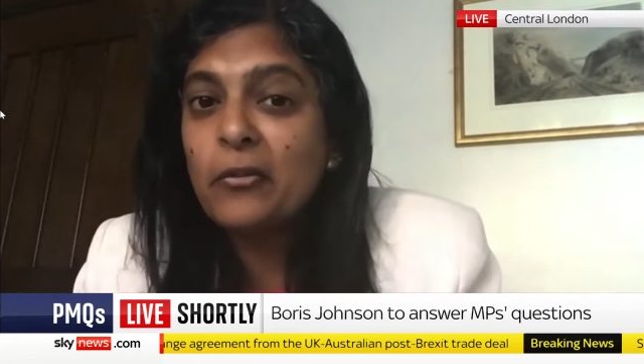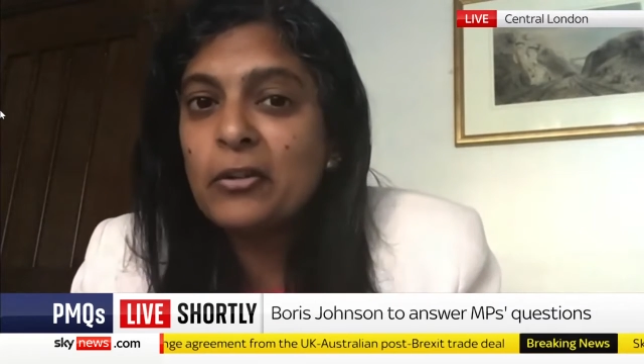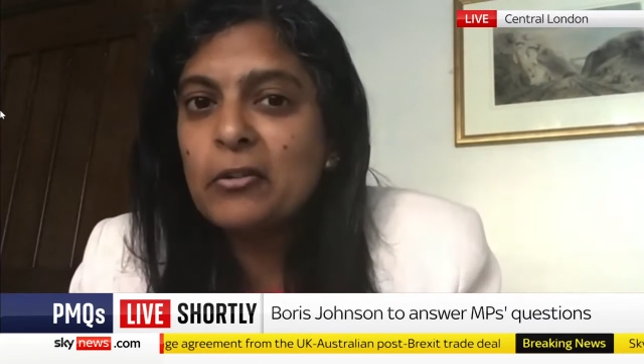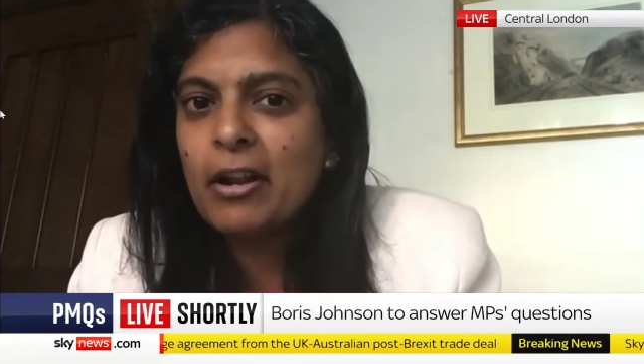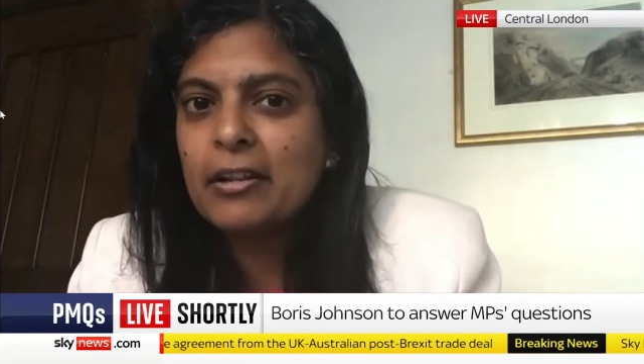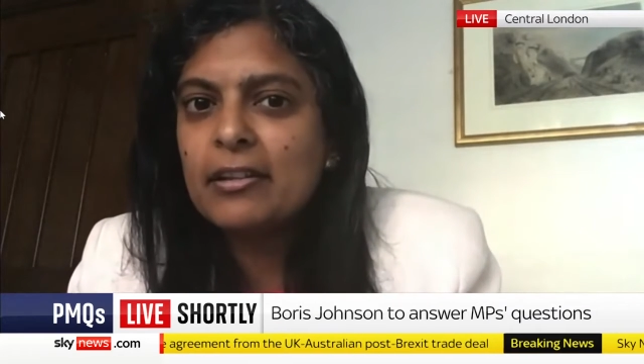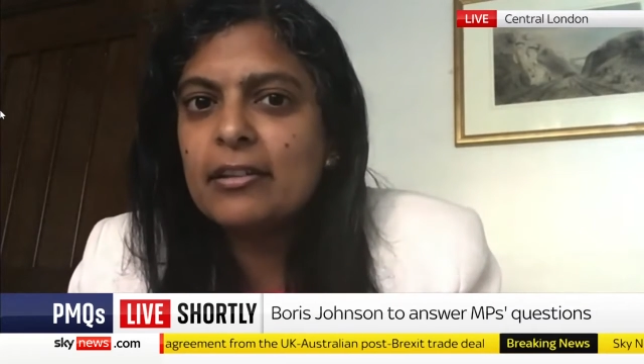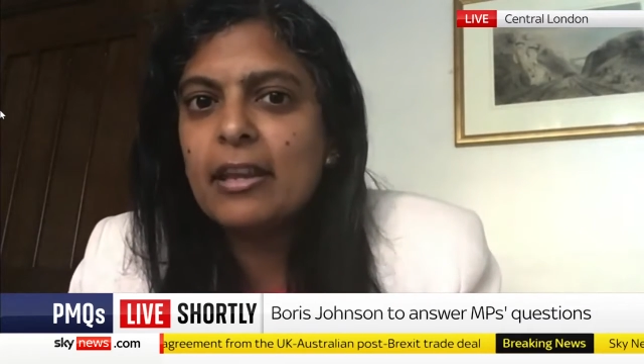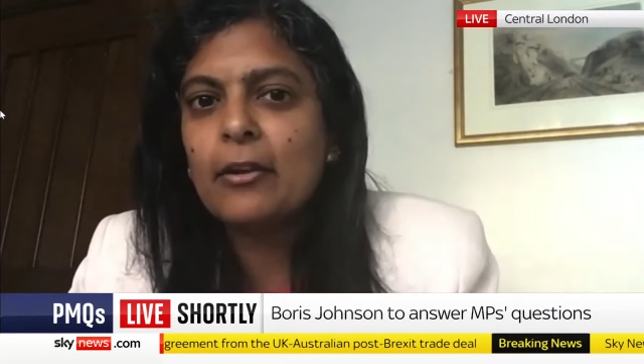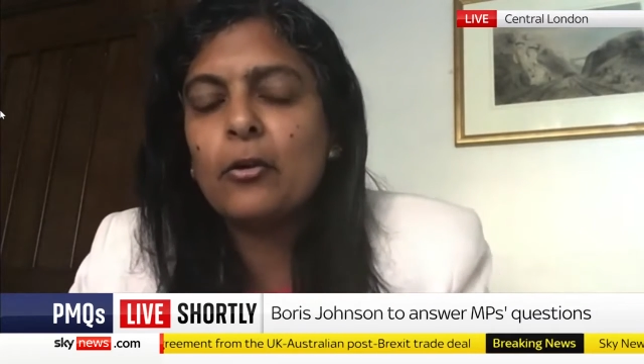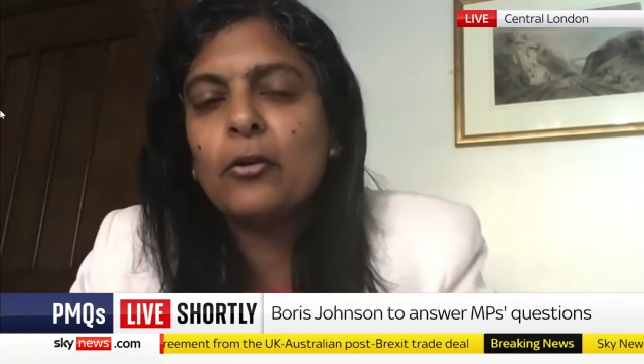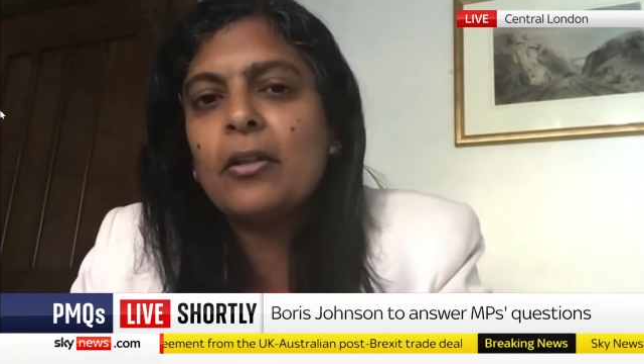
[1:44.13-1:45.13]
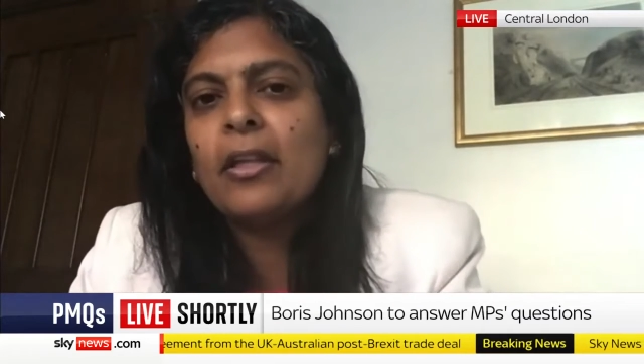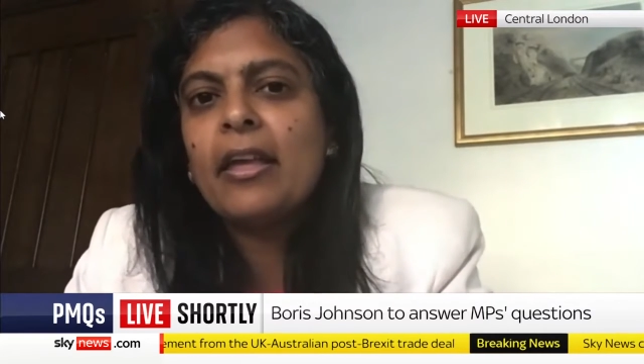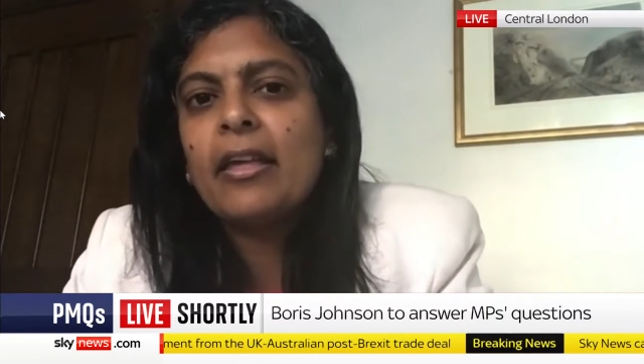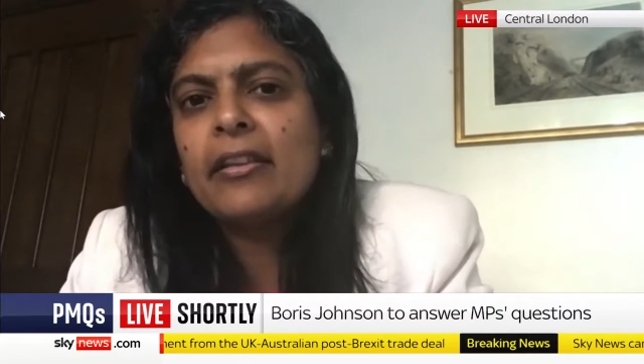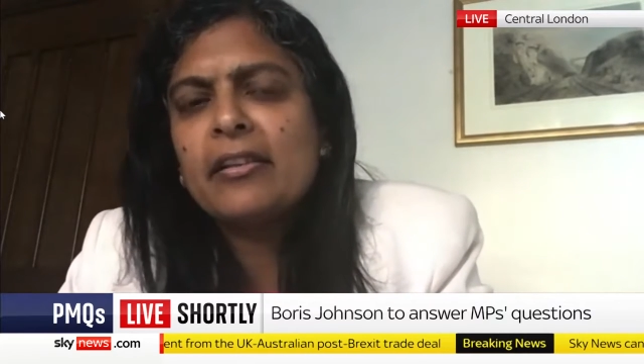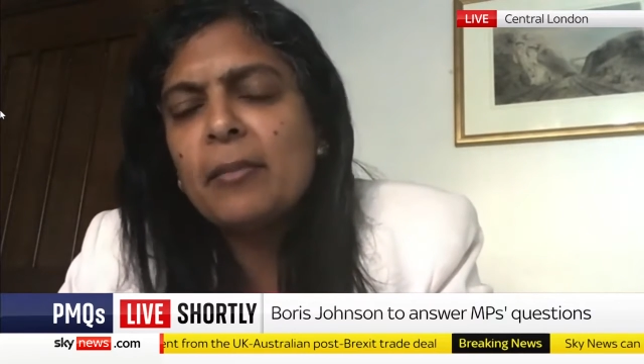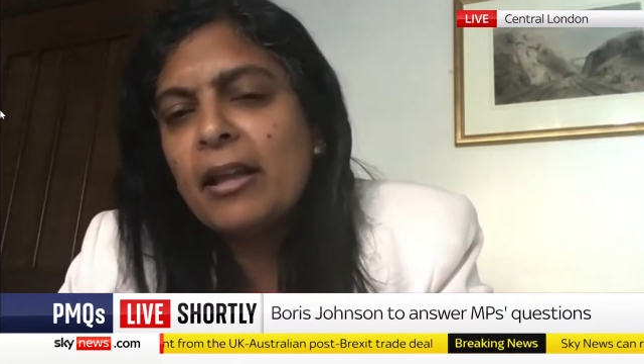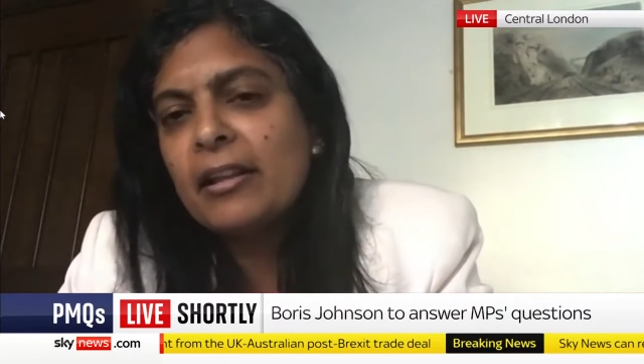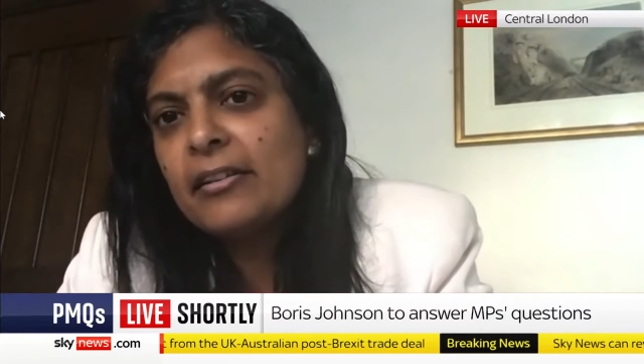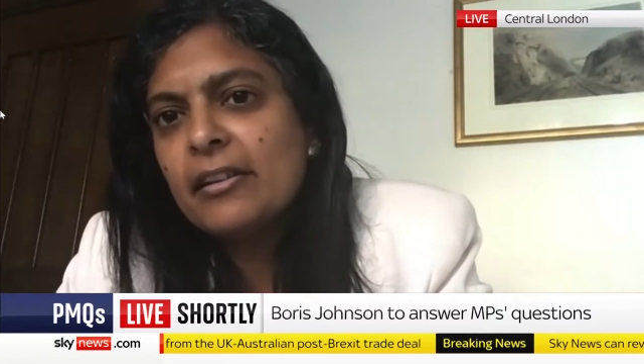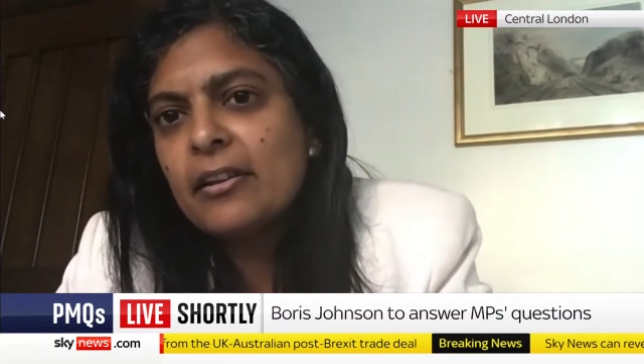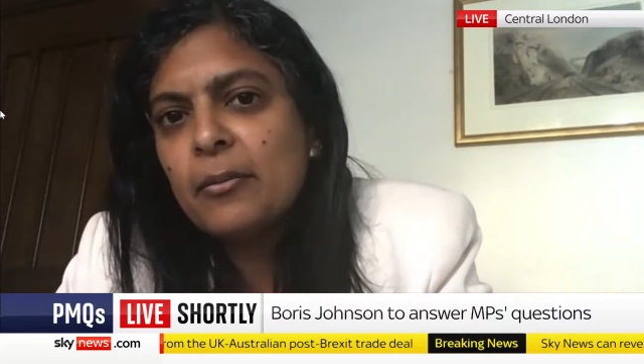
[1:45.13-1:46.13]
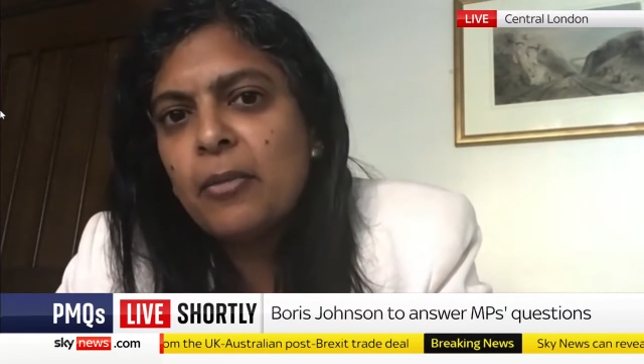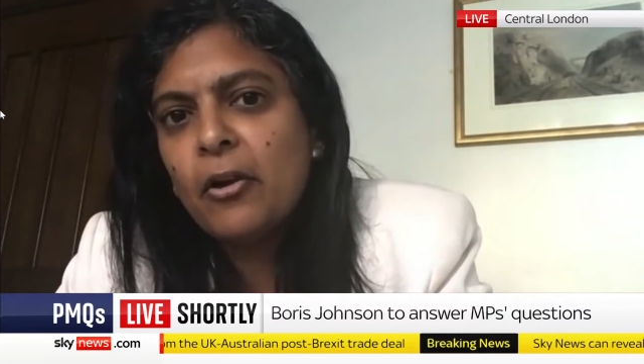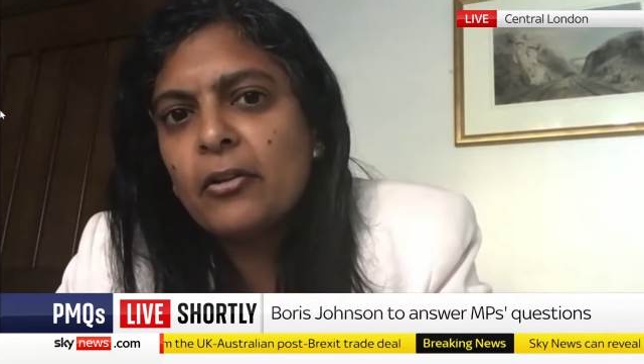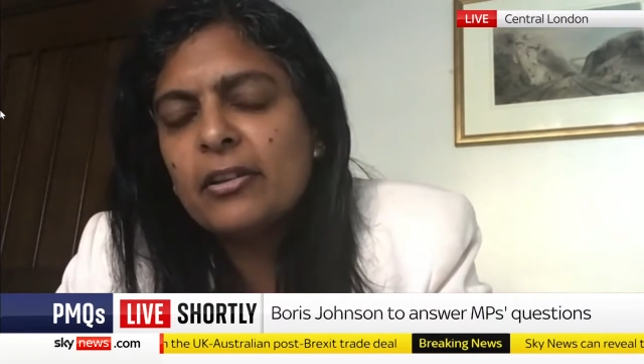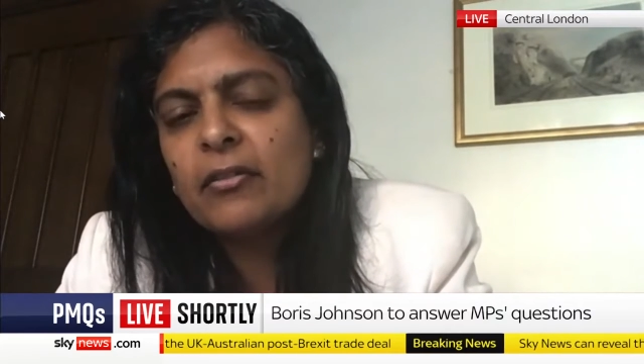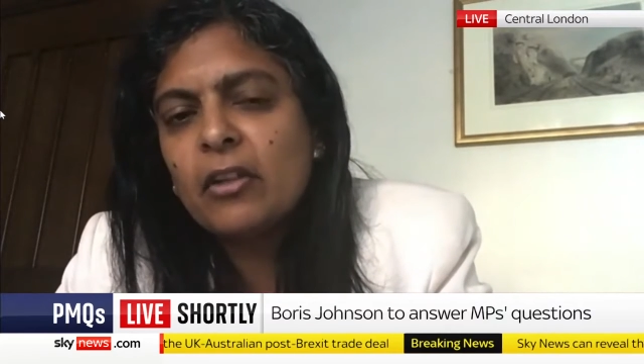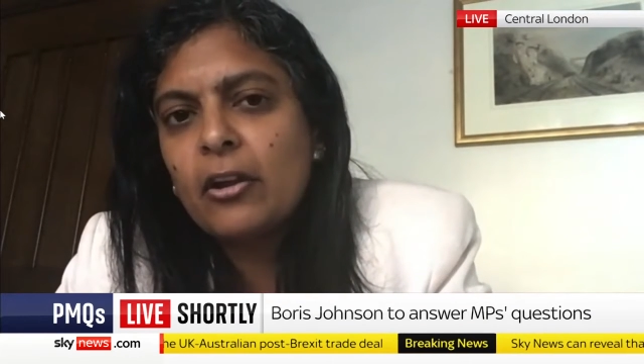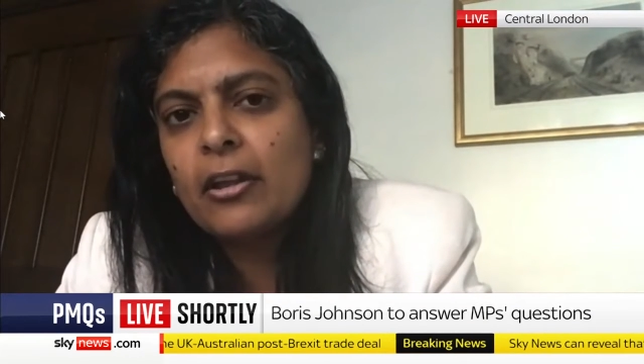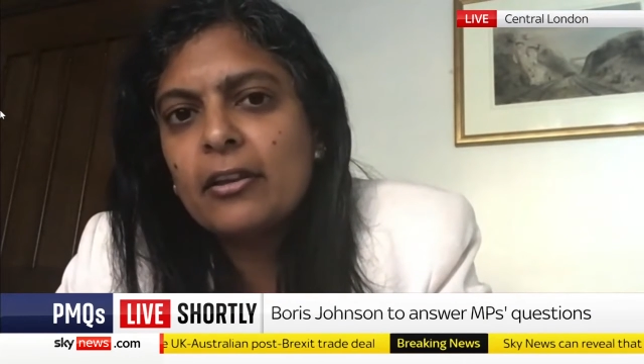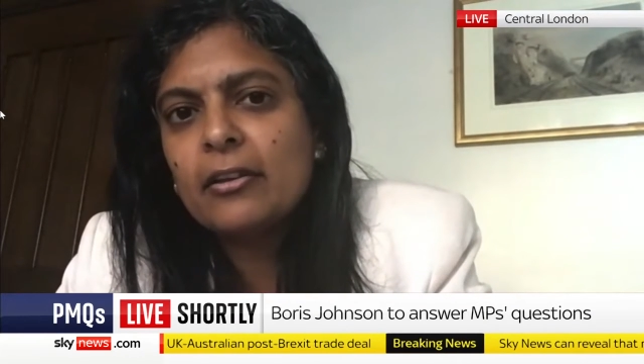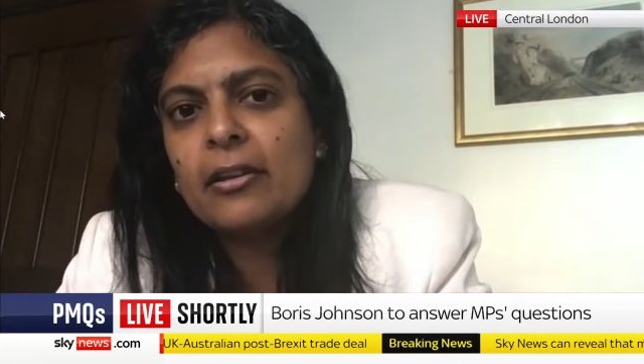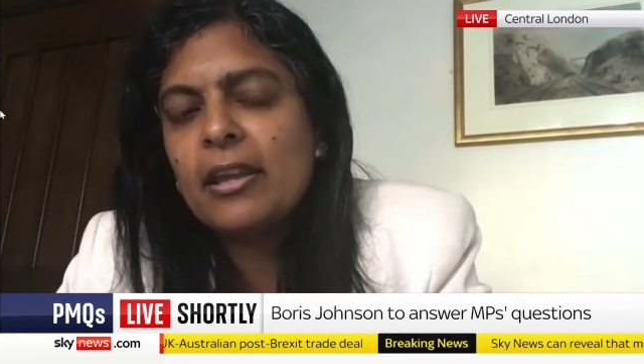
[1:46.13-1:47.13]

oven-ready deal, this man is a compulsive liar.